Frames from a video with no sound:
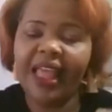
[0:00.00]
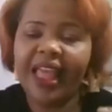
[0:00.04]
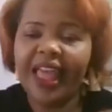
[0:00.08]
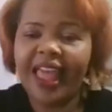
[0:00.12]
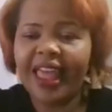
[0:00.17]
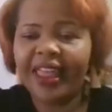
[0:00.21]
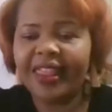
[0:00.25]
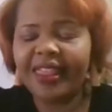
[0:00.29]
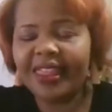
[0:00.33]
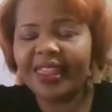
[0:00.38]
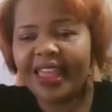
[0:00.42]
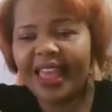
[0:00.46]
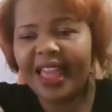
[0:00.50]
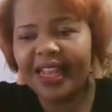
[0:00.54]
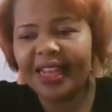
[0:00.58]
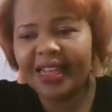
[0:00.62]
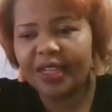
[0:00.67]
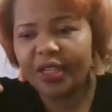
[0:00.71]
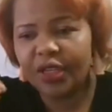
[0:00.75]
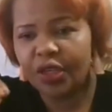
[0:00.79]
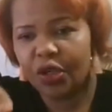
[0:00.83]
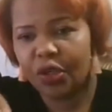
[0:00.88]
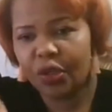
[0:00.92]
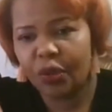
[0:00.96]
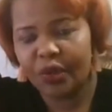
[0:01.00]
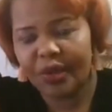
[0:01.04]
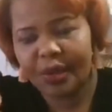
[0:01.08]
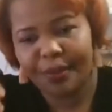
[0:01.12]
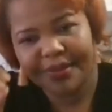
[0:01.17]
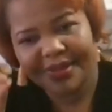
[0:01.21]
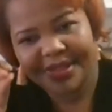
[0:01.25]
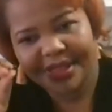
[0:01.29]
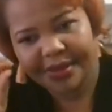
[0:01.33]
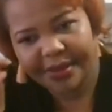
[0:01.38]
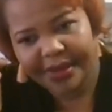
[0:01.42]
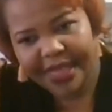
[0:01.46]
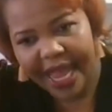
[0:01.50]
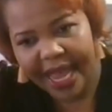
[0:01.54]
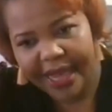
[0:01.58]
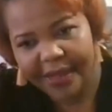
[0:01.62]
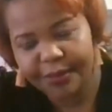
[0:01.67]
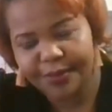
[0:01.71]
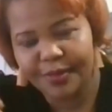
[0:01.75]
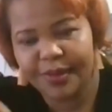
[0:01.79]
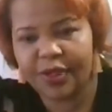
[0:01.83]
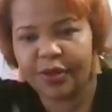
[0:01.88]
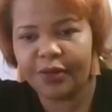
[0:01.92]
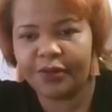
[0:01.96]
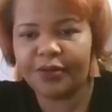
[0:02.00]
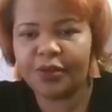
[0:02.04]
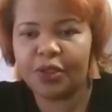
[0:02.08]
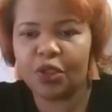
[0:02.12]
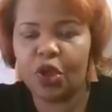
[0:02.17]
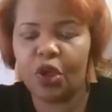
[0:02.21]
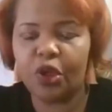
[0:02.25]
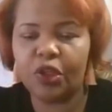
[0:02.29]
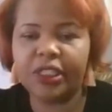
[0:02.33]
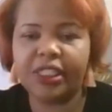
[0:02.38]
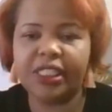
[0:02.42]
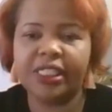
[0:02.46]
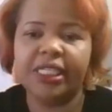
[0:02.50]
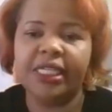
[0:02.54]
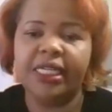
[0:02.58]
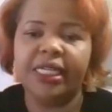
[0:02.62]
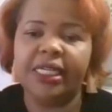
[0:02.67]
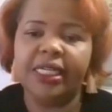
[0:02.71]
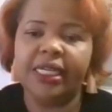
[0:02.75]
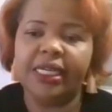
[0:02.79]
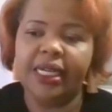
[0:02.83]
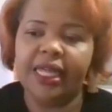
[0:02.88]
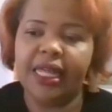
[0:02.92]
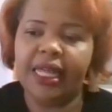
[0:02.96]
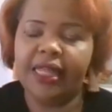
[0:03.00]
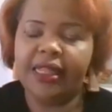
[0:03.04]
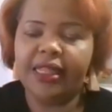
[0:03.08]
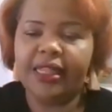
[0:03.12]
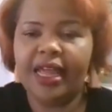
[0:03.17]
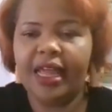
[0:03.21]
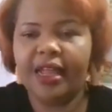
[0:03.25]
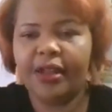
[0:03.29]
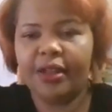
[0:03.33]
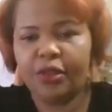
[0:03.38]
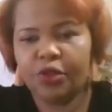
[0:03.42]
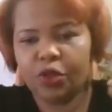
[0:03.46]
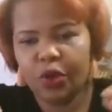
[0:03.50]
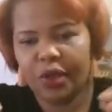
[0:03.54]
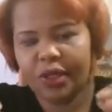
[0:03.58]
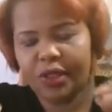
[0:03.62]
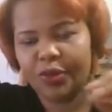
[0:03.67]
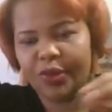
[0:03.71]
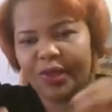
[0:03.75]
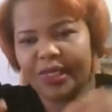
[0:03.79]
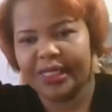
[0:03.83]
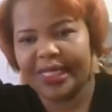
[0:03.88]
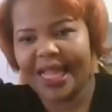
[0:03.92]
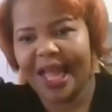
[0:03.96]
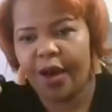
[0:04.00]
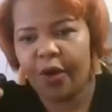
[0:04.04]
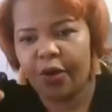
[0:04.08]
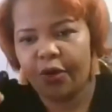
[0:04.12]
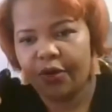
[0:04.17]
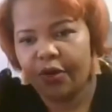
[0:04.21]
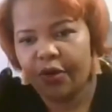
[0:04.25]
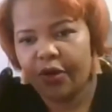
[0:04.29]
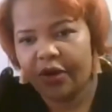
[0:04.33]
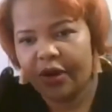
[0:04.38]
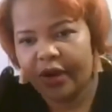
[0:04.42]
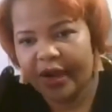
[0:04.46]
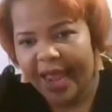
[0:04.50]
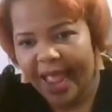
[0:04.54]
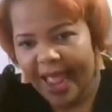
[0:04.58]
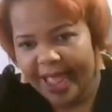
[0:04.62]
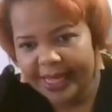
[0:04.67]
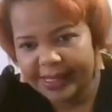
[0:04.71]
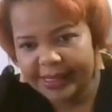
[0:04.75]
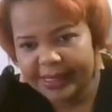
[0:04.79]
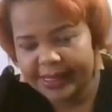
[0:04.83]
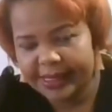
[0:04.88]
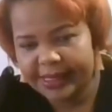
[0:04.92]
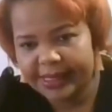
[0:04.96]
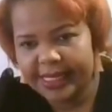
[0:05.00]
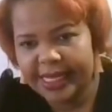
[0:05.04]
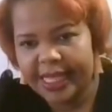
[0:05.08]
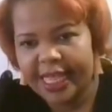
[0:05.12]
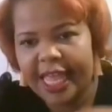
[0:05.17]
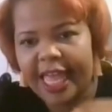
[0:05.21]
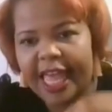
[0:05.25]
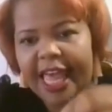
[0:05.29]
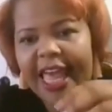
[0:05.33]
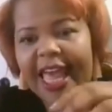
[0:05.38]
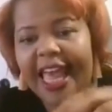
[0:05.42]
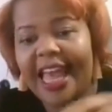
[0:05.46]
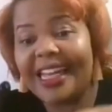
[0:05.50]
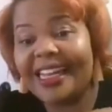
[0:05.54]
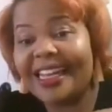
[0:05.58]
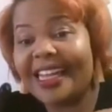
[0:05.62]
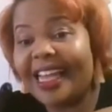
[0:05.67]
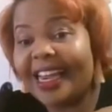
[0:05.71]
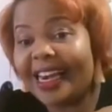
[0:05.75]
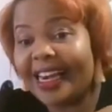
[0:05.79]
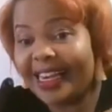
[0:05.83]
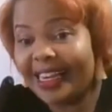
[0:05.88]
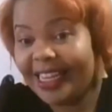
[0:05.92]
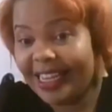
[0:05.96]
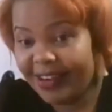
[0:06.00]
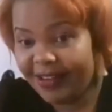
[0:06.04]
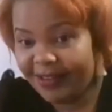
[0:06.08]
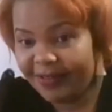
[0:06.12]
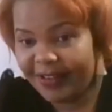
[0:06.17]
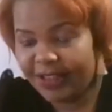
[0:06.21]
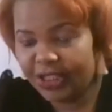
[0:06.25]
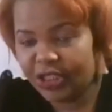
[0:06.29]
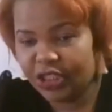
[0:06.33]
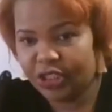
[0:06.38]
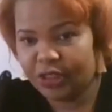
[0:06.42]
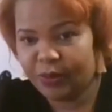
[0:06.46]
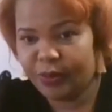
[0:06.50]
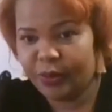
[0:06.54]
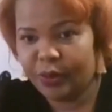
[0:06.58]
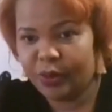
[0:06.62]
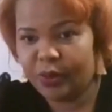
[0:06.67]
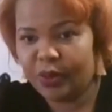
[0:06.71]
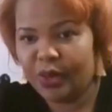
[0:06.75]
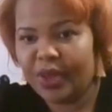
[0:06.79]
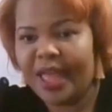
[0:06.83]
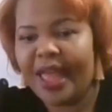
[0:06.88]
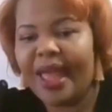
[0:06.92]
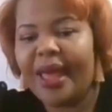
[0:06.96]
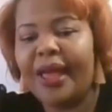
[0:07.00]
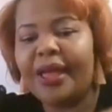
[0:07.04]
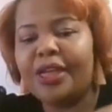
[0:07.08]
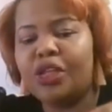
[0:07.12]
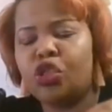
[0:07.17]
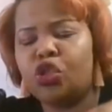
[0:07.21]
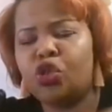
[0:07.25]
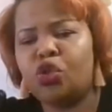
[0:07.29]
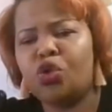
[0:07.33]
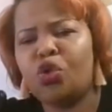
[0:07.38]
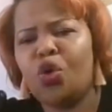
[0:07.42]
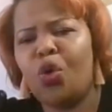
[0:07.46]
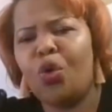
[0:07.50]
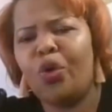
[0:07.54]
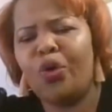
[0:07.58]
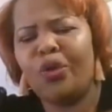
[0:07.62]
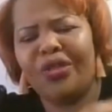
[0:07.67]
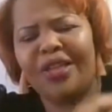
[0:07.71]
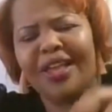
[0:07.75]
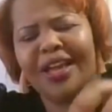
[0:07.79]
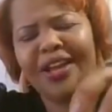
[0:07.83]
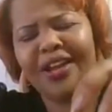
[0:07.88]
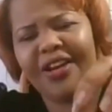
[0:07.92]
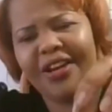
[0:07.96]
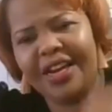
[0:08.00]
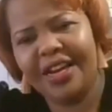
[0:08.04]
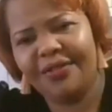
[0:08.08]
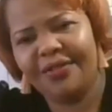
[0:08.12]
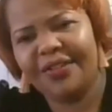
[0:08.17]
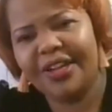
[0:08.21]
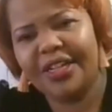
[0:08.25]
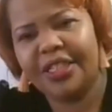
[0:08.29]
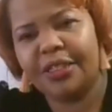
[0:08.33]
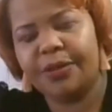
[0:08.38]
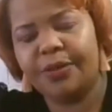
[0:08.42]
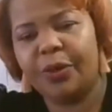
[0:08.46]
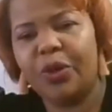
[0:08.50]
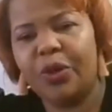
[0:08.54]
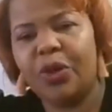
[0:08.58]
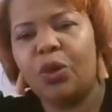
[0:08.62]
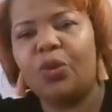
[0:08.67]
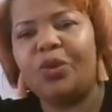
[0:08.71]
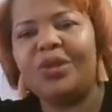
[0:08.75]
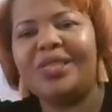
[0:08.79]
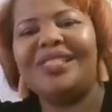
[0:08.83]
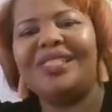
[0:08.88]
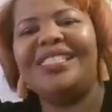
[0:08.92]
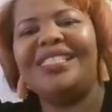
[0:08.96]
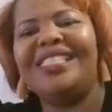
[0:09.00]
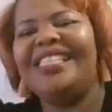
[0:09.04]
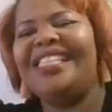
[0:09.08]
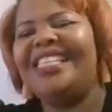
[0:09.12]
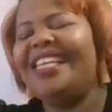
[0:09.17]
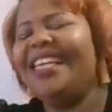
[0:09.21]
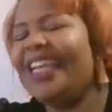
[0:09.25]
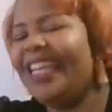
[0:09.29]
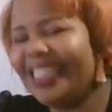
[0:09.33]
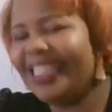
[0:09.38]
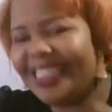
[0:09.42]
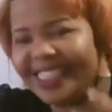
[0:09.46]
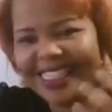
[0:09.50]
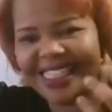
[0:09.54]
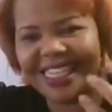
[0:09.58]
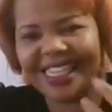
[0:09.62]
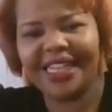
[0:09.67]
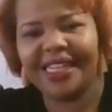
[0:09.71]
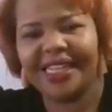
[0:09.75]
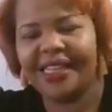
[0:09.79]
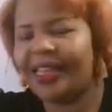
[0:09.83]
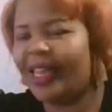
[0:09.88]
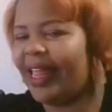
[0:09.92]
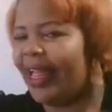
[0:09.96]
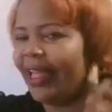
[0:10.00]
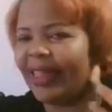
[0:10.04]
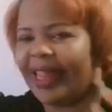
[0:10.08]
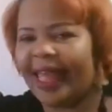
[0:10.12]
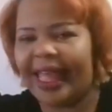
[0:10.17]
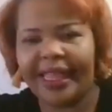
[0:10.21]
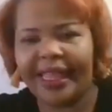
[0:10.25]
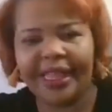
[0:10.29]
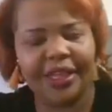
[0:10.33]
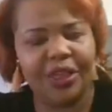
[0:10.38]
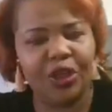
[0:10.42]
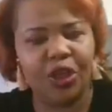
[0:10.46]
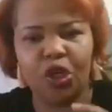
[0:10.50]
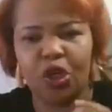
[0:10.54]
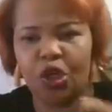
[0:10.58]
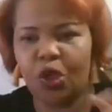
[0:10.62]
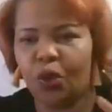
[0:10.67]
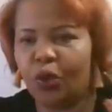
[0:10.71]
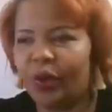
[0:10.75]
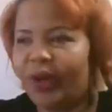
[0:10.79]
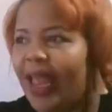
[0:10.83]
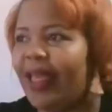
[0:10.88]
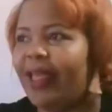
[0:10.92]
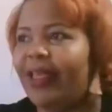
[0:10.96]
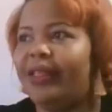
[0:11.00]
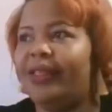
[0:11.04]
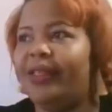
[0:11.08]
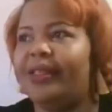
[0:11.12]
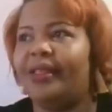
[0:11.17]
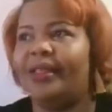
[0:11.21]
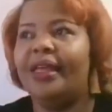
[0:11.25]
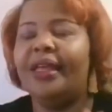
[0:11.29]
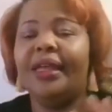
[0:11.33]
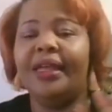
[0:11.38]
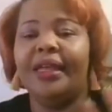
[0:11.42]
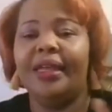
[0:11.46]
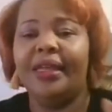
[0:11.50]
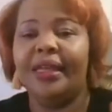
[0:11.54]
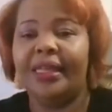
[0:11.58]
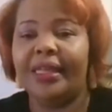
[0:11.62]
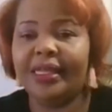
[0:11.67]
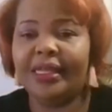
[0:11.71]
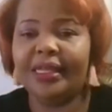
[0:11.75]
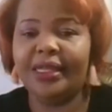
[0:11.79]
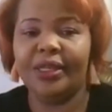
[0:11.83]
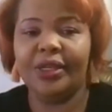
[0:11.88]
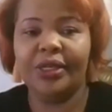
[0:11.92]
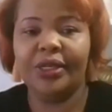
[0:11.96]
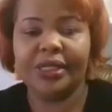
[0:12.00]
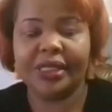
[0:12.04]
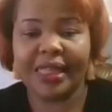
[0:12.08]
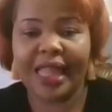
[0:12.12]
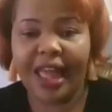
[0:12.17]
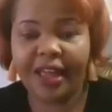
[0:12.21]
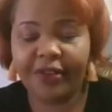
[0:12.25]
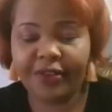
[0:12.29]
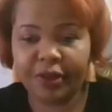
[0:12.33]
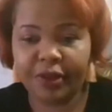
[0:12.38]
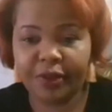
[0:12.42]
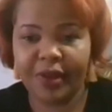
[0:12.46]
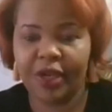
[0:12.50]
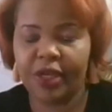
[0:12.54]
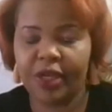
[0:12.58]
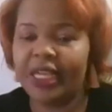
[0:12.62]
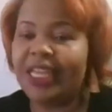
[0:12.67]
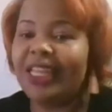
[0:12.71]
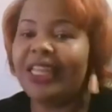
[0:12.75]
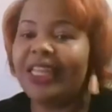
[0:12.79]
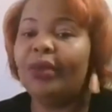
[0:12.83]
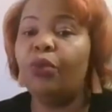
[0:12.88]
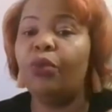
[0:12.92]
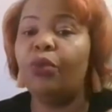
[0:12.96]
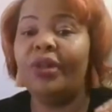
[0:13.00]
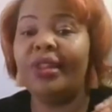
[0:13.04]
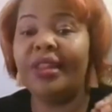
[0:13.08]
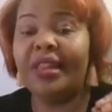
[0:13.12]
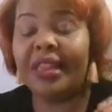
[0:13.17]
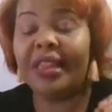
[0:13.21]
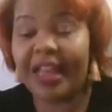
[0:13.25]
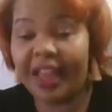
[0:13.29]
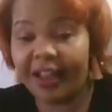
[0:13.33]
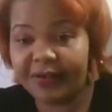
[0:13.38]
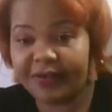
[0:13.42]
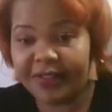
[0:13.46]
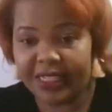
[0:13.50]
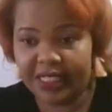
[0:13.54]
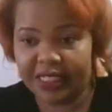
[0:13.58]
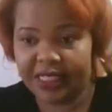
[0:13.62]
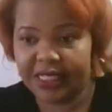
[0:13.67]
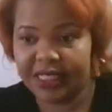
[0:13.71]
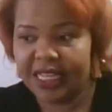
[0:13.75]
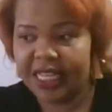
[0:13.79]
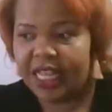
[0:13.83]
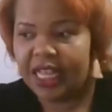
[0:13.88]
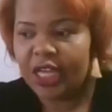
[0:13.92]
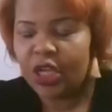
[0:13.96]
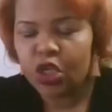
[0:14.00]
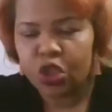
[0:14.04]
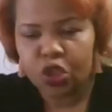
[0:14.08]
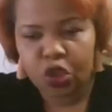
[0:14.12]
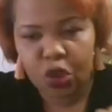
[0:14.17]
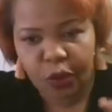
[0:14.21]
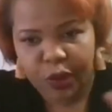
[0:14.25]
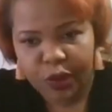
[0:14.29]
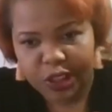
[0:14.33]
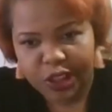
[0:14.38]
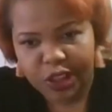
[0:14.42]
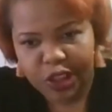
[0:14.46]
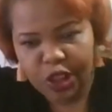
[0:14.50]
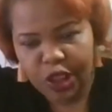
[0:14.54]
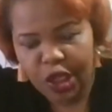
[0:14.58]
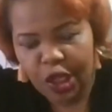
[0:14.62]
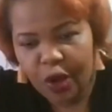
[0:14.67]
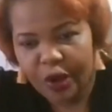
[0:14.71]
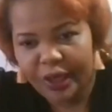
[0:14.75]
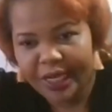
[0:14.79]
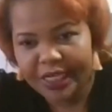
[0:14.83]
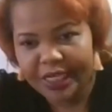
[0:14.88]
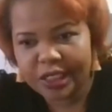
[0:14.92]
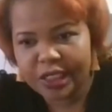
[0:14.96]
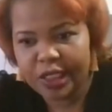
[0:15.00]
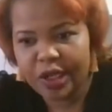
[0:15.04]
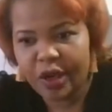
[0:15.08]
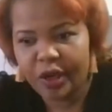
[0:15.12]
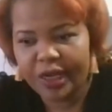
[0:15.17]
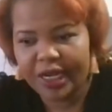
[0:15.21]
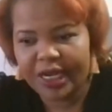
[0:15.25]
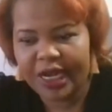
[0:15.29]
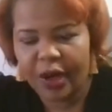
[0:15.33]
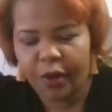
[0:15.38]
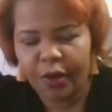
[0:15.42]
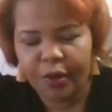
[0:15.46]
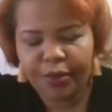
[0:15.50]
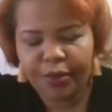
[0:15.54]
and then the tad bit of salt, and then so it was now rice and green vegetable. So the green vegetable he was eating like his life depended. He loved it. So slowly now we